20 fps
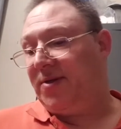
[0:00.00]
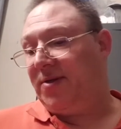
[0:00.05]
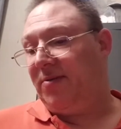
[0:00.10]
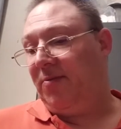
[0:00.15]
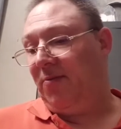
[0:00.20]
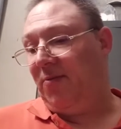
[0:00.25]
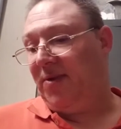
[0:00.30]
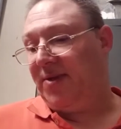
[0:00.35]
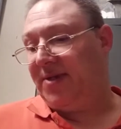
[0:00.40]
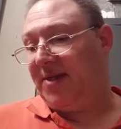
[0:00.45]

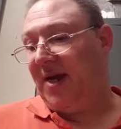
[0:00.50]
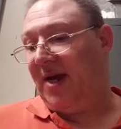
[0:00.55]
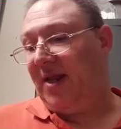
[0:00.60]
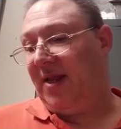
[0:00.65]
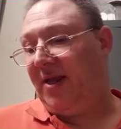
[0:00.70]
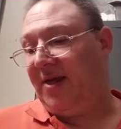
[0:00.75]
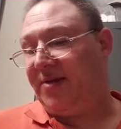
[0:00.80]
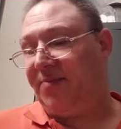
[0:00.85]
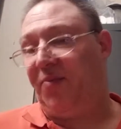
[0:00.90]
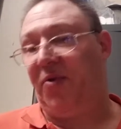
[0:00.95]
One's got
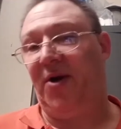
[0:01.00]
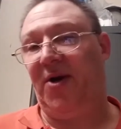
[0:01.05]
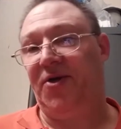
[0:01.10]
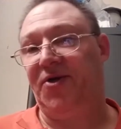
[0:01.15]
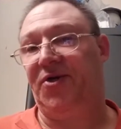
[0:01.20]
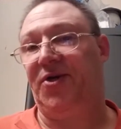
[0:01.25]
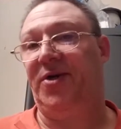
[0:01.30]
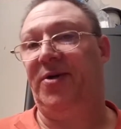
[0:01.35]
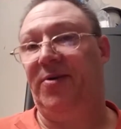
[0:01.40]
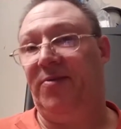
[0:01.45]
less
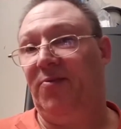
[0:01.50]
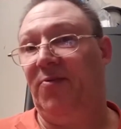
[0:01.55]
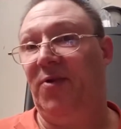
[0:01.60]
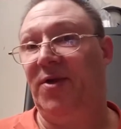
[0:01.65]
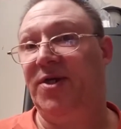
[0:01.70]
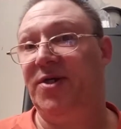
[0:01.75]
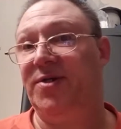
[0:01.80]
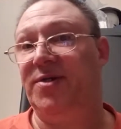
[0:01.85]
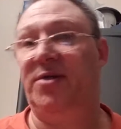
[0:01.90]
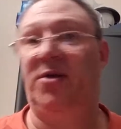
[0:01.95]
pressure,
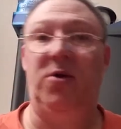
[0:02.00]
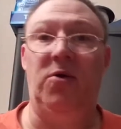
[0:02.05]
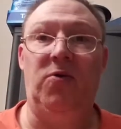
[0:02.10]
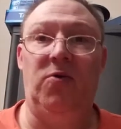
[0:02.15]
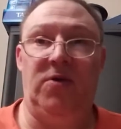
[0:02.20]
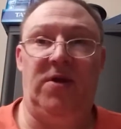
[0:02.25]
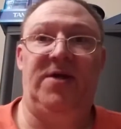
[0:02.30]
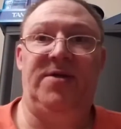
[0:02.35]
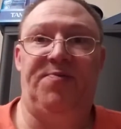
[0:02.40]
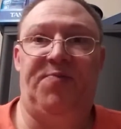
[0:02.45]
which is
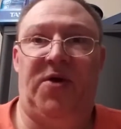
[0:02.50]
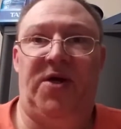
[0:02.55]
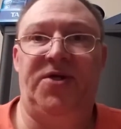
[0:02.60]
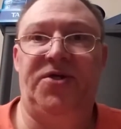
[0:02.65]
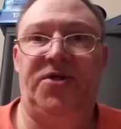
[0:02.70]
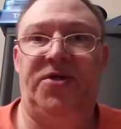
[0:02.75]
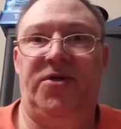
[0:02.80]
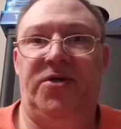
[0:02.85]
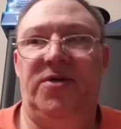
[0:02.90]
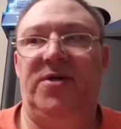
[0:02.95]
cool. Less
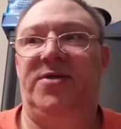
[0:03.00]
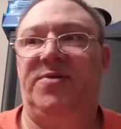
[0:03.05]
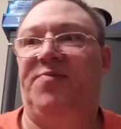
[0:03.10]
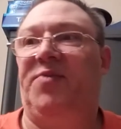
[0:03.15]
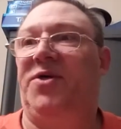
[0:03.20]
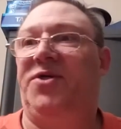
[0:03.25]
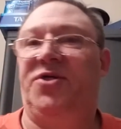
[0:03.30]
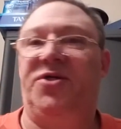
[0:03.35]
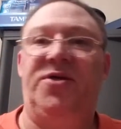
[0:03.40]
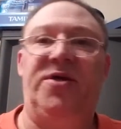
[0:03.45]
pressure
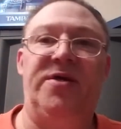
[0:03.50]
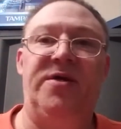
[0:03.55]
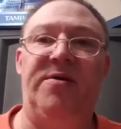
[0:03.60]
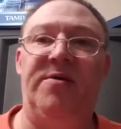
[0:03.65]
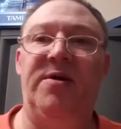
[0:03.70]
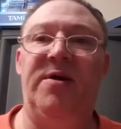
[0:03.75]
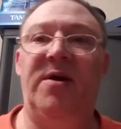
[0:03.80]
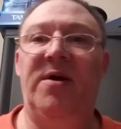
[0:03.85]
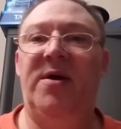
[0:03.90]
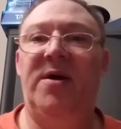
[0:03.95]

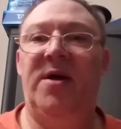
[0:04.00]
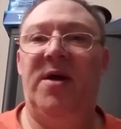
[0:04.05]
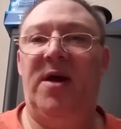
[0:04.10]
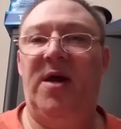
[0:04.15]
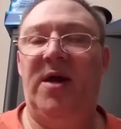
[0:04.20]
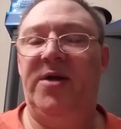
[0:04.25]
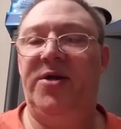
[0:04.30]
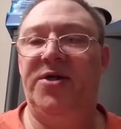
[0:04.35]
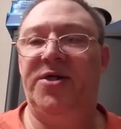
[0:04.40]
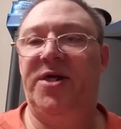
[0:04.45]

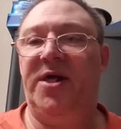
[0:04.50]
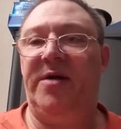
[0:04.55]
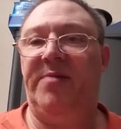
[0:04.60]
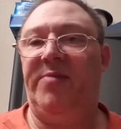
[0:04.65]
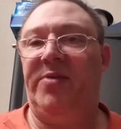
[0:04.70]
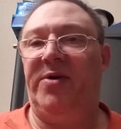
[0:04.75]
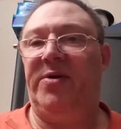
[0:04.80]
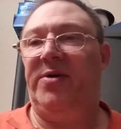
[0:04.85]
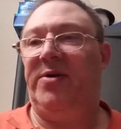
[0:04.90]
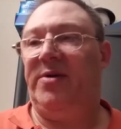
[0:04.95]
on your
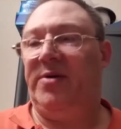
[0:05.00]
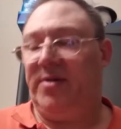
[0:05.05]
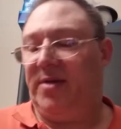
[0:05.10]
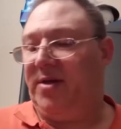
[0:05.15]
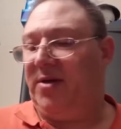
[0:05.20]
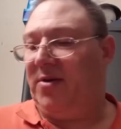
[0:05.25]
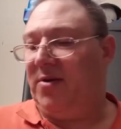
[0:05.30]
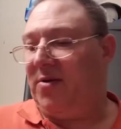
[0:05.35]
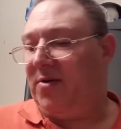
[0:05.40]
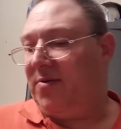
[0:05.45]
chamber,
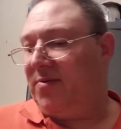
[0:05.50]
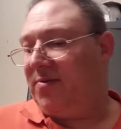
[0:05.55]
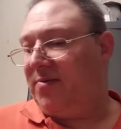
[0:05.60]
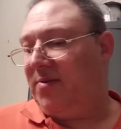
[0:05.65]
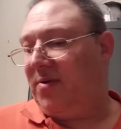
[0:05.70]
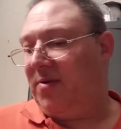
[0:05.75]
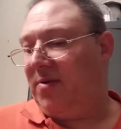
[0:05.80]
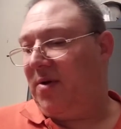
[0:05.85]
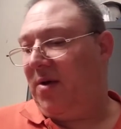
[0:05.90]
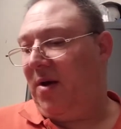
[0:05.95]

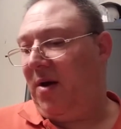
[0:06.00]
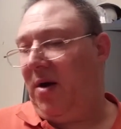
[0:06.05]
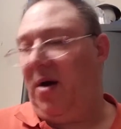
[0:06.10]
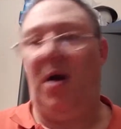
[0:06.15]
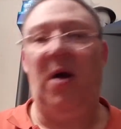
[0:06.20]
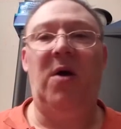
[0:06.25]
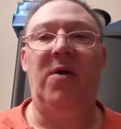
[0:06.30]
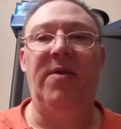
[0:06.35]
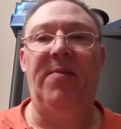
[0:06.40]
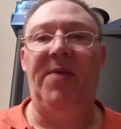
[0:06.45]

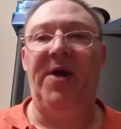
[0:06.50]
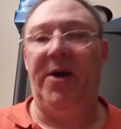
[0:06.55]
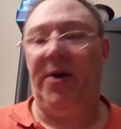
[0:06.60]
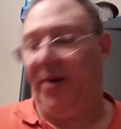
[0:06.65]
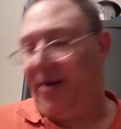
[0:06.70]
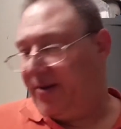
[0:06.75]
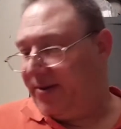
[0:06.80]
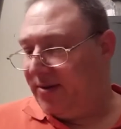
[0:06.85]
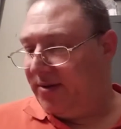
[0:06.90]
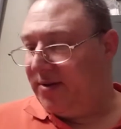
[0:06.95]
all the better.